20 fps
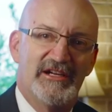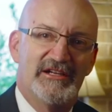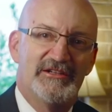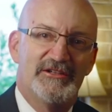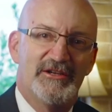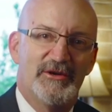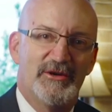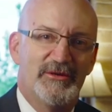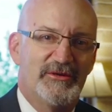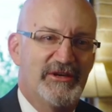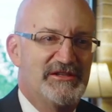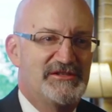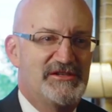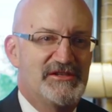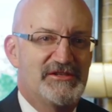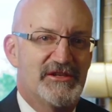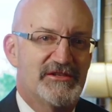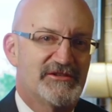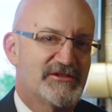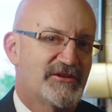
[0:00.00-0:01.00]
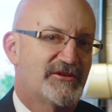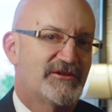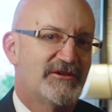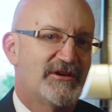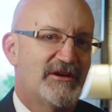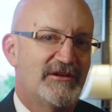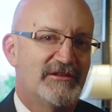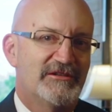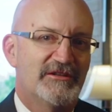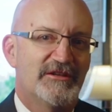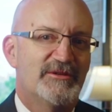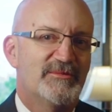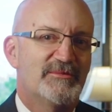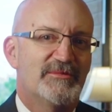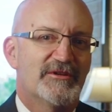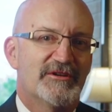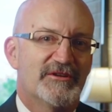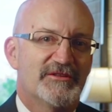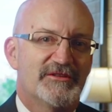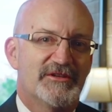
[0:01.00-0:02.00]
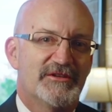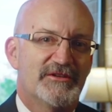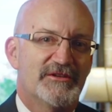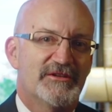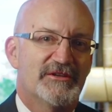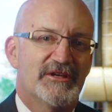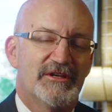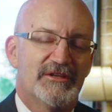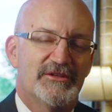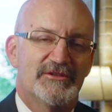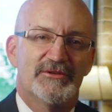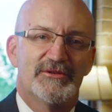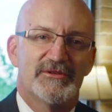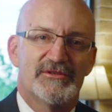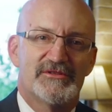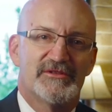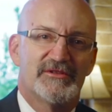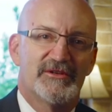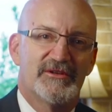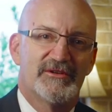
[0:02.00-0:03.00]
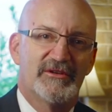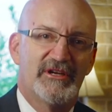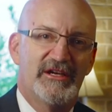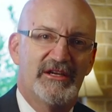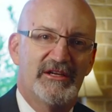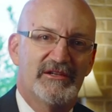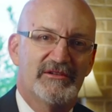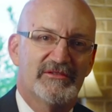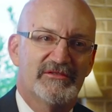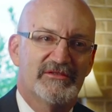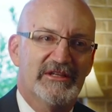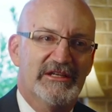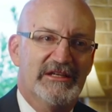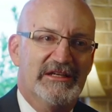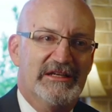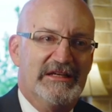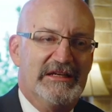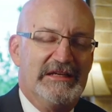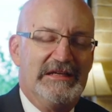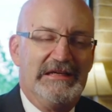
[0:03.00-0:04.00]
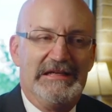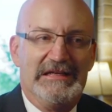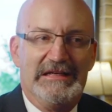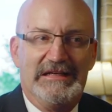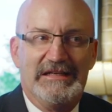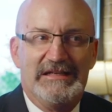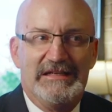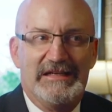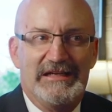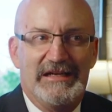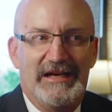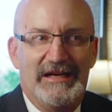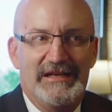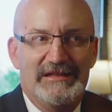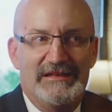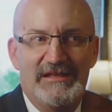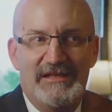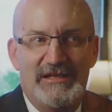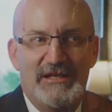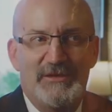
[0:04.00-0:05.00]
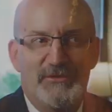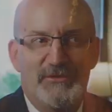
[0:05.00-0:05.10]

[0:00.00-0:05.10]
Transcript: and go, as he says, crawl unburthened towards the grave. I think he